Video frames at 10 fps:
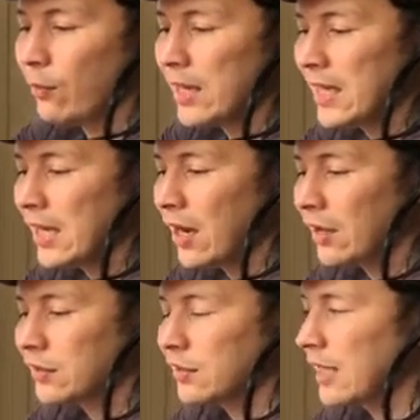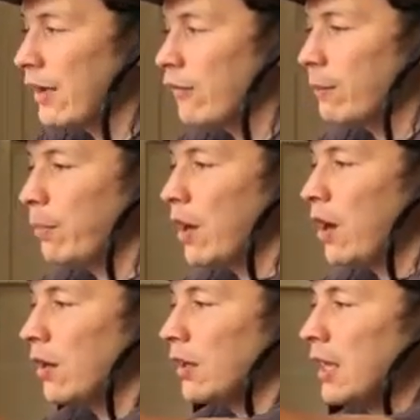we need our 7
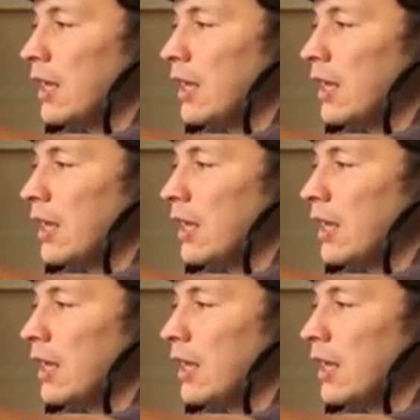block.